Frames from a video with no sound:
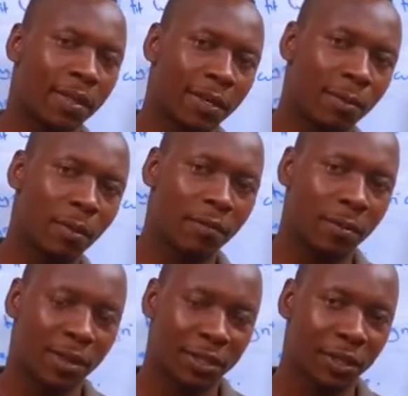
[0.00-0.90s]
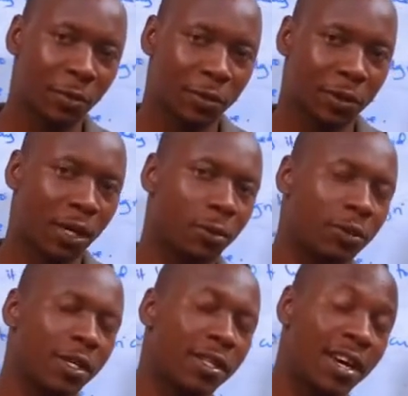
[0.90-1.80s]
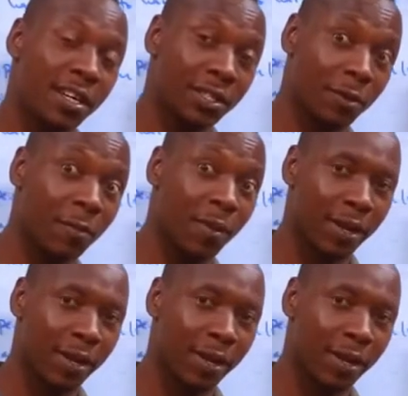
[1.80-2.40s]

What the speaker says: Some of the materials are used there at home,